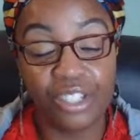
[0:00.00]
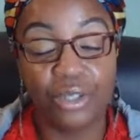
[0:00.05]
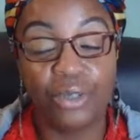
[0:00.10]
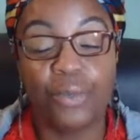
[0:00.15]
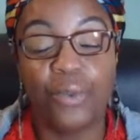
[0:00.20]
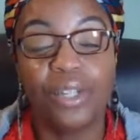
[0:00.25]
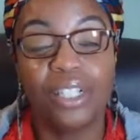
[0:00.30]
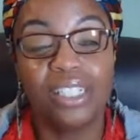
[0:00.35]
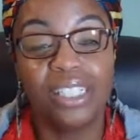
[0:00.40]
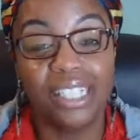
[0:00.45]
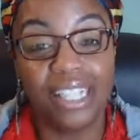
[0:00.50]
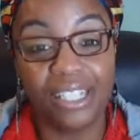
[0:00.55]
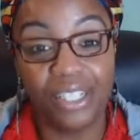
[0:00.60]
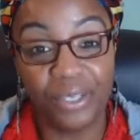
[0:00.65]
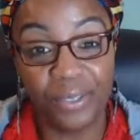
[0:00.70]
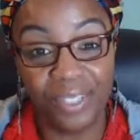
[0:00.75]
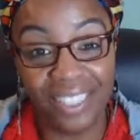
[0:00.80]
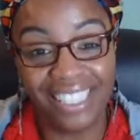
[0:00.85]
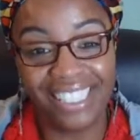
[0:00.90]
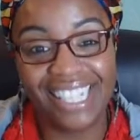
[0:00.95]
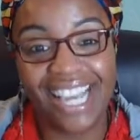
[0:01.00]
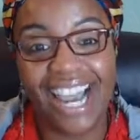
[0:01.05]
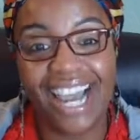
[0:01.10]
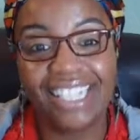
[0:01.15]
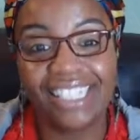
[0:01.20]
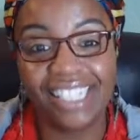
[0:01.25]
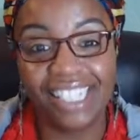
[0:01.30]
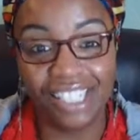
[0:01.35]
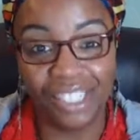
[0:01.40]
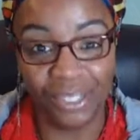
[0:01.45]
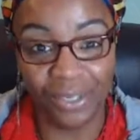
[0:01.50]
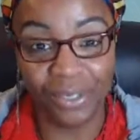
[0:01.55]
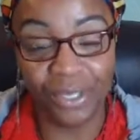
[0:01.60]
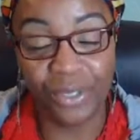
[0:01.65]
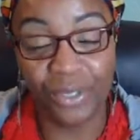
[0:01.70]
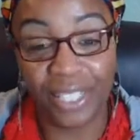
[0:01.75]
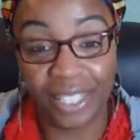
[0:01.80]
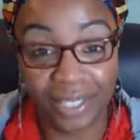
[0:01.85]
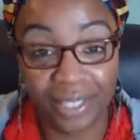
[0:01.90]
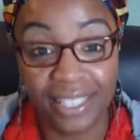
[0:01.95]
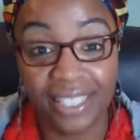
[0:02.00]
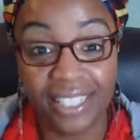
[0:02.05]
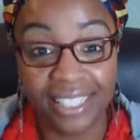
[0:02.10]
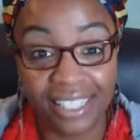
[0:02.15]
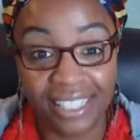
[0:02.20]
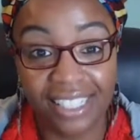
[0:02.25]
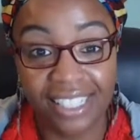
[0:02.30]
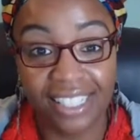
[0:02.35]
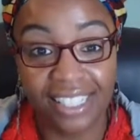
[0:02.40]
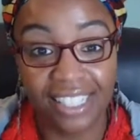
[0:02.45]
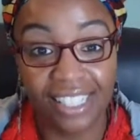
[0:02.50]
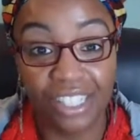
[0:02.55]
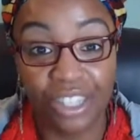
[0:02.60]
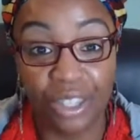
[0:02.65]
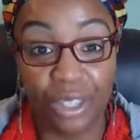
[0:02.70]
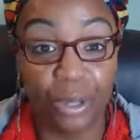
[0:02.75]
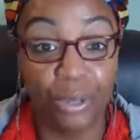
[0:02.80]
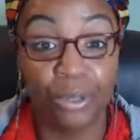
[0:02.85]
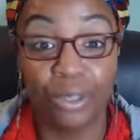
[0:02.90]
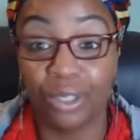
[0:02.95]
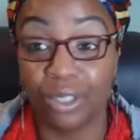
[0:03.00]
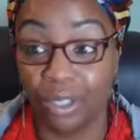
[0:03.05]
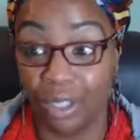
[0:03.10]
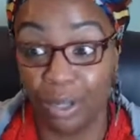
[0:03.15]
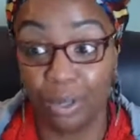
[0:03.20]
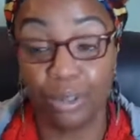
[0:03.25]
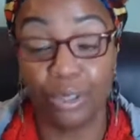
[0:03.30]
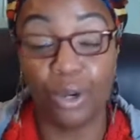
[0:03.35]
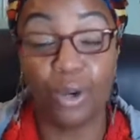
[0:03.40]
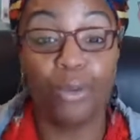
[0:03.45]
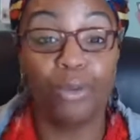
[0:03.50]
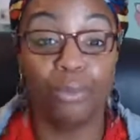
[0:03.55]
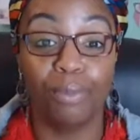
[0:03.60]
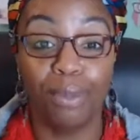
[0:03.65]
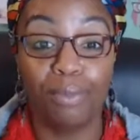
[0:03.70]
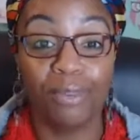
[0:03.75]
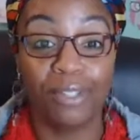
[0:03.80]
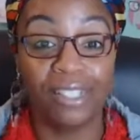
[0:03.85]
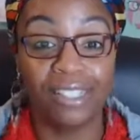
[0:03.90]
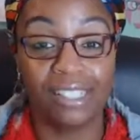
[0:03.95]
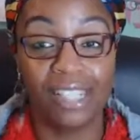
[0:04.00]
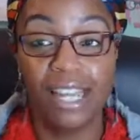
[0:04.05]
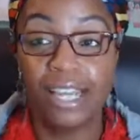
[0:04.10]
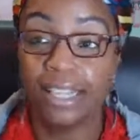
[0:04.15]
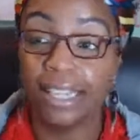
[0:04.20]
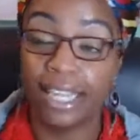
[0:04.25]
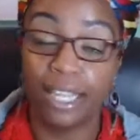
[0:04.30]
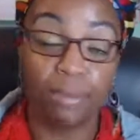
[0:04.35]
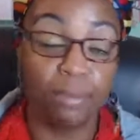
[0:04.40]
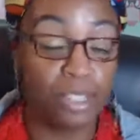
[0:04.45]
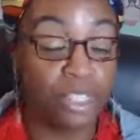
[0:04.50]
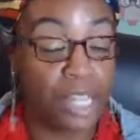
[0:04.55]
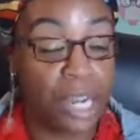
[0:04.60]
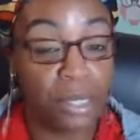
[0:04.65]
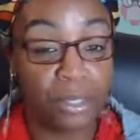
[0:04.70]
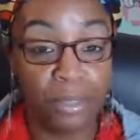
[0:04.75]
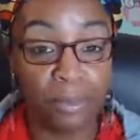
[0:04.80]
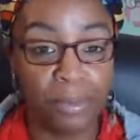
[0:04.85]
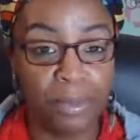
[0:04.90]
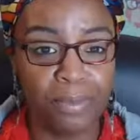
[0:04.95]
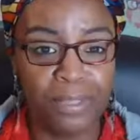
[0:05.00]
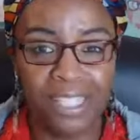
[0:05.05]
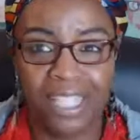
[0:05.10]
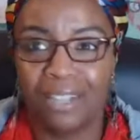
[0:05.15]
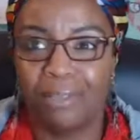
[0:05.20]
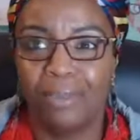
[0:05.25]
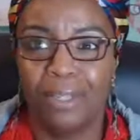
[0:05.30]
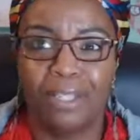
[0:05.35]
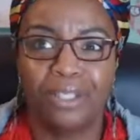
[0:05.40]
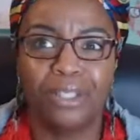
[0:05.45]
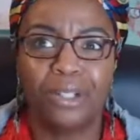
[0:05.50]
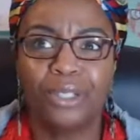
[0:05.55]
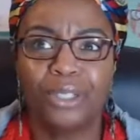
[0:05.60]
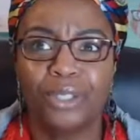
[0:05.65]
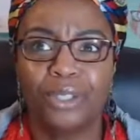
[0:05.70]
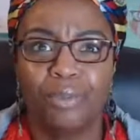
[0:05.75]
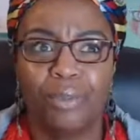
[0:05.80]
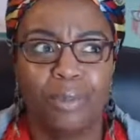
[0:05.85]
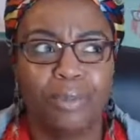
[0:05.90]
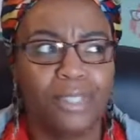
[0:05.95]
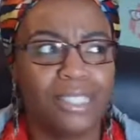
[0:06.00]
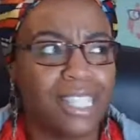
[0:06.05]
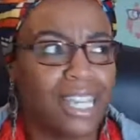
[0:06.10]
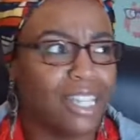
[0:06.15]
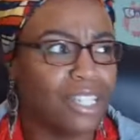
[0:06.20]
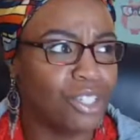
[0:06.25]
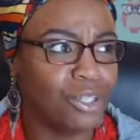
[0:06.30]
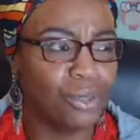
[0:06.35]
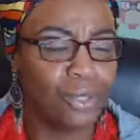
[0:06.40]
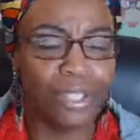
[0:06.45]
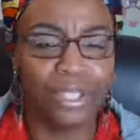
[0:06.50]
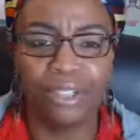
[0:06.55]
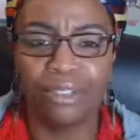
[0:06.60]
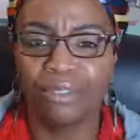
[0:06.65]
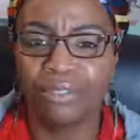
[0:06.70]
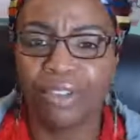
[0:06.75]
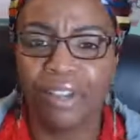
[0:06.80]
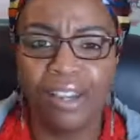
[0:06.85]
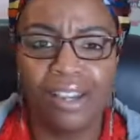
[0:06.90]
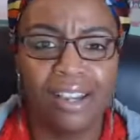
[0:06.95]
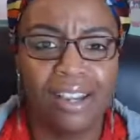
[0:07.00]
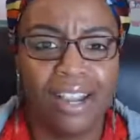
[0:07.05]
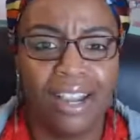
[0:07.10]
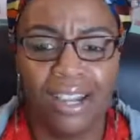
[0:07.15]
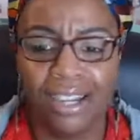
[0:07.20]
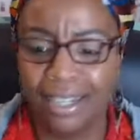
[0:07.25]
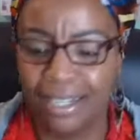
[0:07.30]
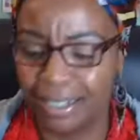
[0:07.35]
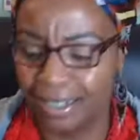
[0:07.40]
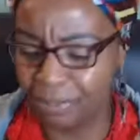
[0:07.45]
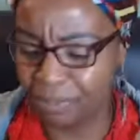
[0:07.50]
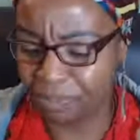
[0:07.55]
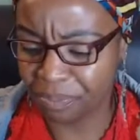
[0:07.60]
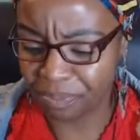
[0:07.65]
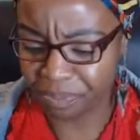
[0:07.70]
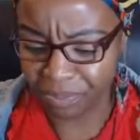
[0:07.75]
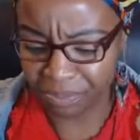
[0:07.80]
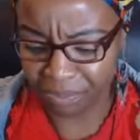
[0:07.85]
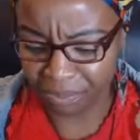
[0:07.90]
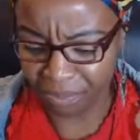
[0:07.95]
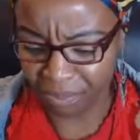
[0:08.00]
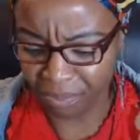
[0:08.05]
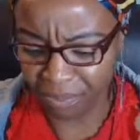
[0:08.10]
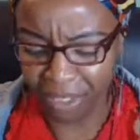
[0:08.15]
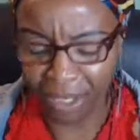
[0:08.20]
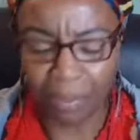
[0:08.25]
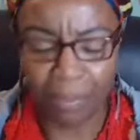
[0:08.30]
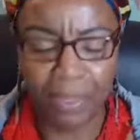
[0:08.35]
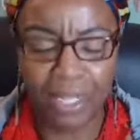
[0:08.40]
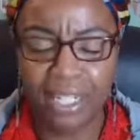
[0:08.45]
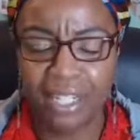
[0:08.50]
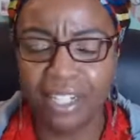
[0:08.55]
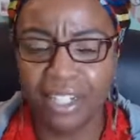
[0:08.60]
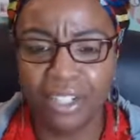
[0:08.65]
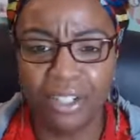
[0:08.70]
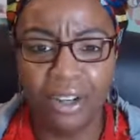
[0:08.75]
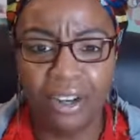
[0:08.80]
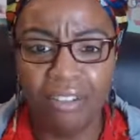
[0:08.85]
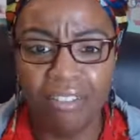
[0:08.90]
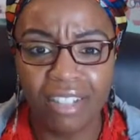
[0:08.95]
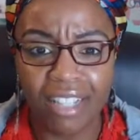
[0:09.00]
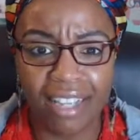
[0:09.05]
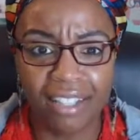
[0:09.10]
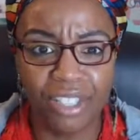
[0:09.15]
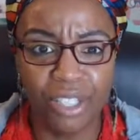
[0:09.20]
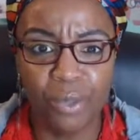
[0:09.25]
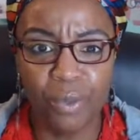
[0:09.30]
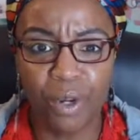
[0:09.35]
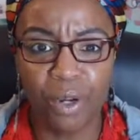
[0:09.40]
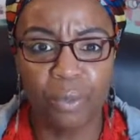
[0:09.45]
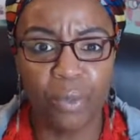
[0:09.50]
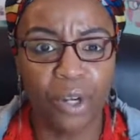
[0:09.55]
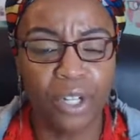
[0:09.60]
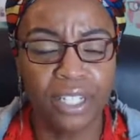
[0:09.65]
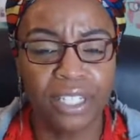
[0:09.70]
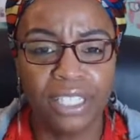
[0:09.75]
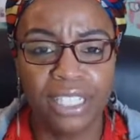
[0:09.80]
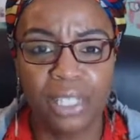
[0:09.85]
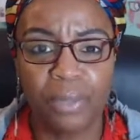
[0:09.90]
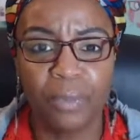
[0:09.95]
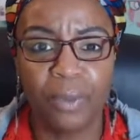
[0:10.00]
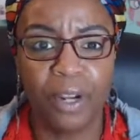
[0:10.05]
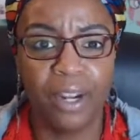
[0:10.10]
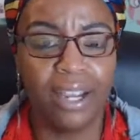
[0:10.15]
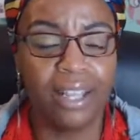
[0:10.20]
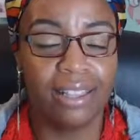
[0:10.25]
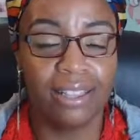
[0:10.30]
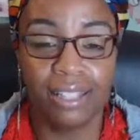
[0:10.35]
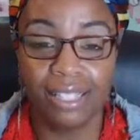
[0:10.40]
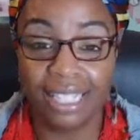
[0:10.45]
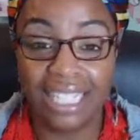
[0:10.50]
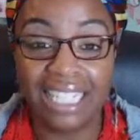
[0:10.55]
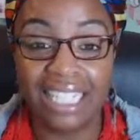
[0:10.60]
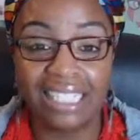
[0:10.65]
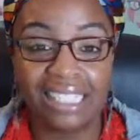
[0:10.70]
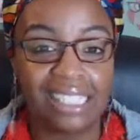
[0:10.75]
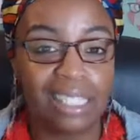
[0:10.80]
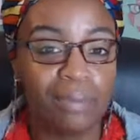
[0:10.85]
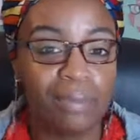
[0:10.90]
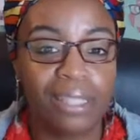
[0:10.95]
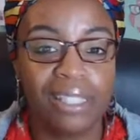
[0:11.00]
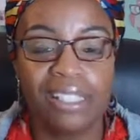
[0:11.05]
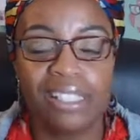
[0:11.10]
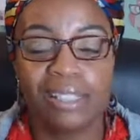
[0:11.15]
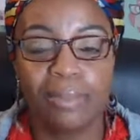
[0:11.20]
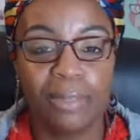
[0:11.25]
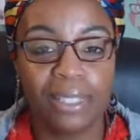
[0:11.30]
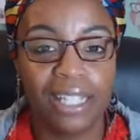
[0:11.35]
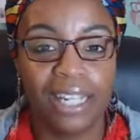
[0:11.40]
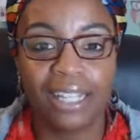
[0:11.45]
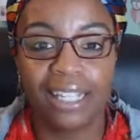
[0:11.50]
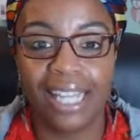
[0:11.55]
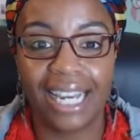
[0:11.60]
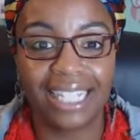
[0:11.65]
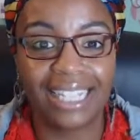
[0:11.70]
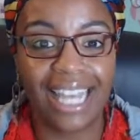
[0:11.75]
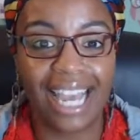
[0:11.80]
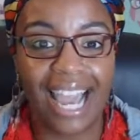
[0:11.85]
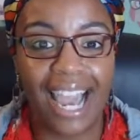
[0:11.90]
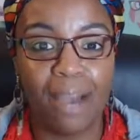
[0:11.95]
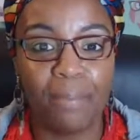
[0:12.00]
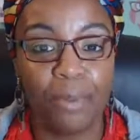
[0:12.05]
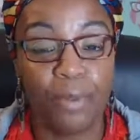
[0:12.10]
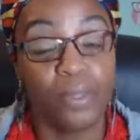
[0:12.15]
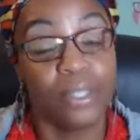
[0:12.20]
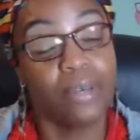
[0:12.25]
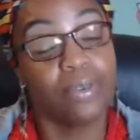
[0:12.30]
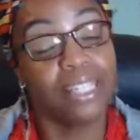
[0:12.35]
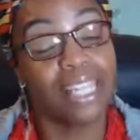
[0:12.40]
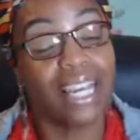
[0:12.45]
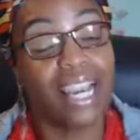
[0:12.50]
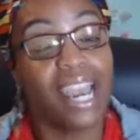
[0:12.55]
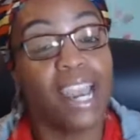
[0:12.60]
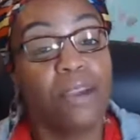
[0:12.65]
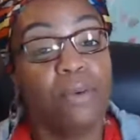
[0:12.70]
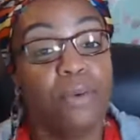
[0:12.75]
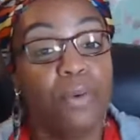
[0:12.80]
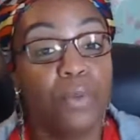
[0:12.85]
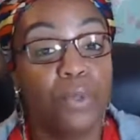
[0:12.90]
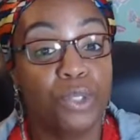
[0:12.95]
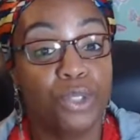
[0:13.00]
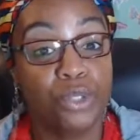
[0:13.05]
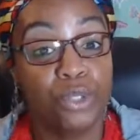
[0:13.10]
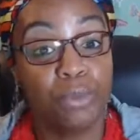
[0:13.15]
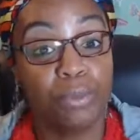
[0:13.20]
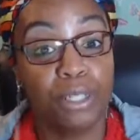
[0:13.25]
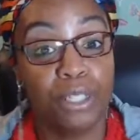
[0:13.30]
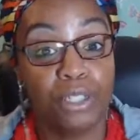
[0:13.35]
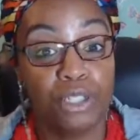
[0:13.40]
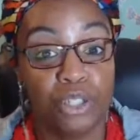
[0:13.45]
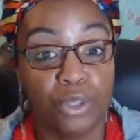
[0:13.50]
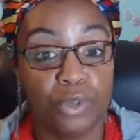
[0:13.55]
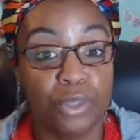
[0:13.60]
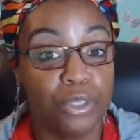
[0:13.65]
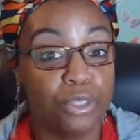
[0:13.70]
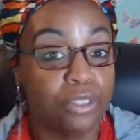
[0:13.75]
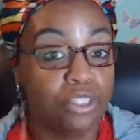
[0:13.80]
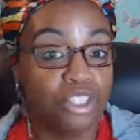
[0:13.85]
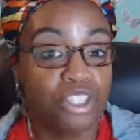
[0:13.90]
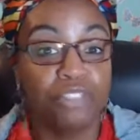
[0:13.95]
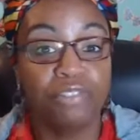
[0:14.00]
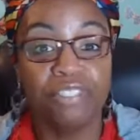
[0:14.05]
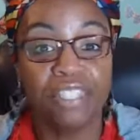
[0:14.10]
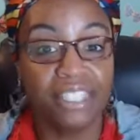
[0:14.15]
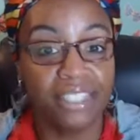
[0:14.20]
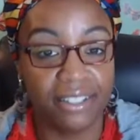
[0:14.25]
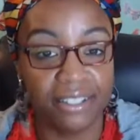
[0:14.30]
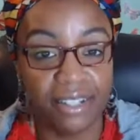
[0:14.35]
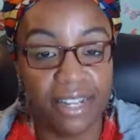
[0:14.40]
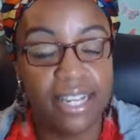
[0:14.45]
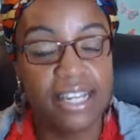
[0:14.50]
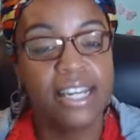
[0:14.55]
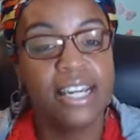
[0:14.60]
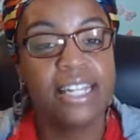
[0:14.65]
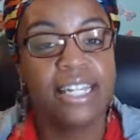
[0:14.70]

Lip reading: So what is that doing? It's asking you to heal it. Those old memories. They can be childhood memories. They can be adulthood memories. Heck, you could have been an adult and you were working somewhere and something similar like that happened where they were like, hey, we want you to be a junior shift leader.